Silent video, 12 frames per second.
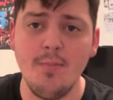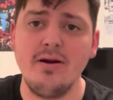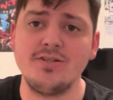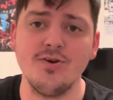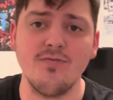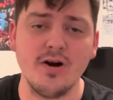
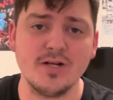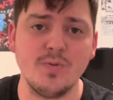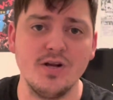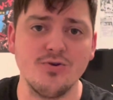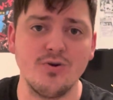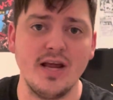two very
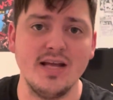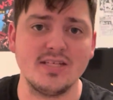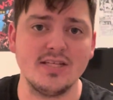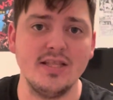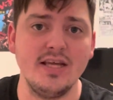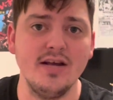special
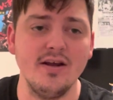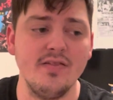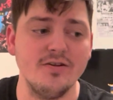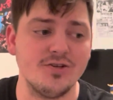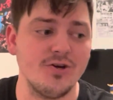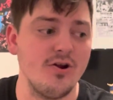guests in
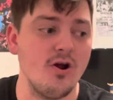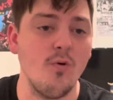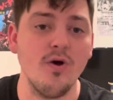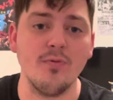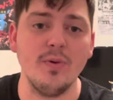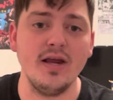the studio
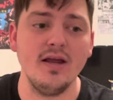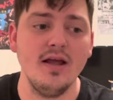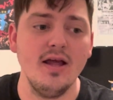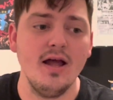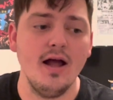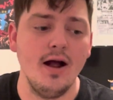with me.
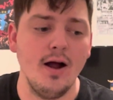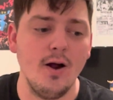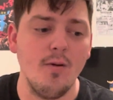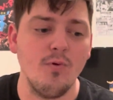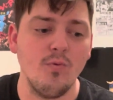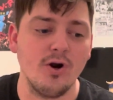
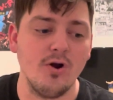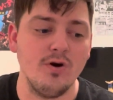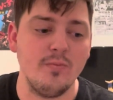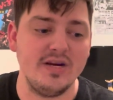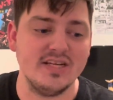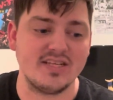We're going
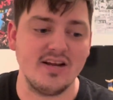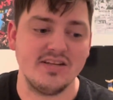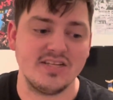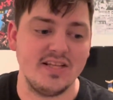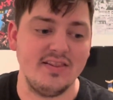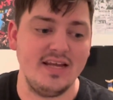to be
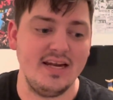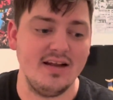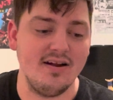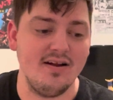discussing the